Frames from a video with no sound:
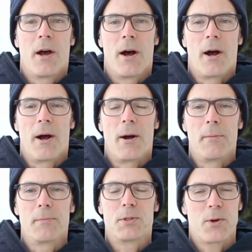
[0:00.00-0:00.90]

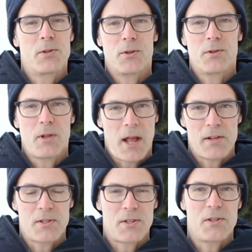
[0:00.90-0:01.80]
So I took
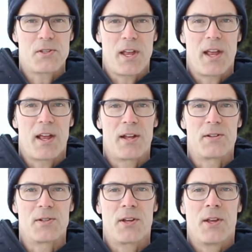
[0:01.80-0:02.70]
classes
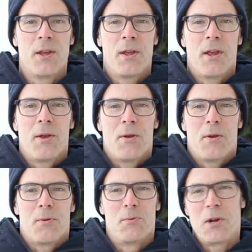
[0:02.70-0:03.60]
and
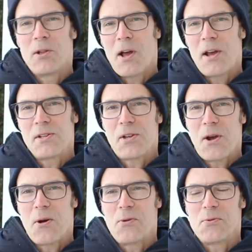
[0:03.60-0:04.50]
realized,
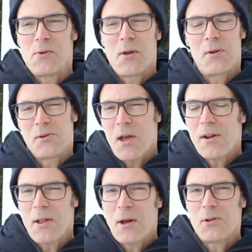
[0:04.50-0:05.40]
oh, well, there's
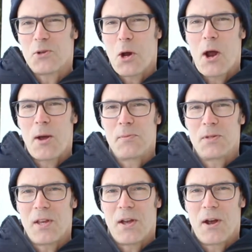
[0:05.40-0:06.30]
not a lot of jobs